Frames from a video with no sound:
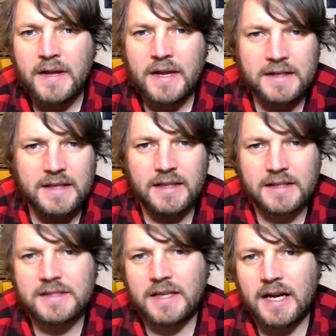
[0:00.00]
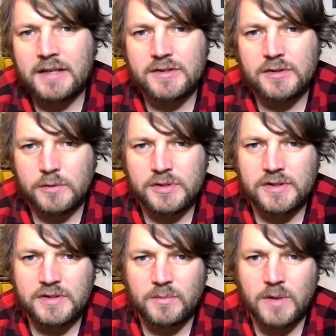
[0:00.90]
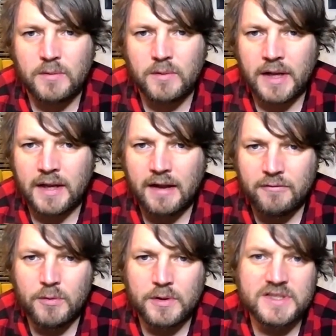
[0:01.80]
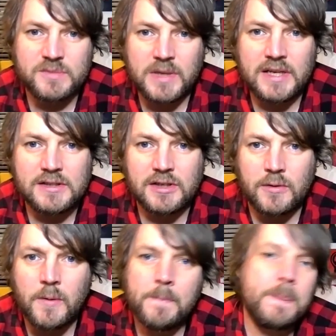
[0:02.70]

And I think that's the kind of socialism that, like, everyone I speak to,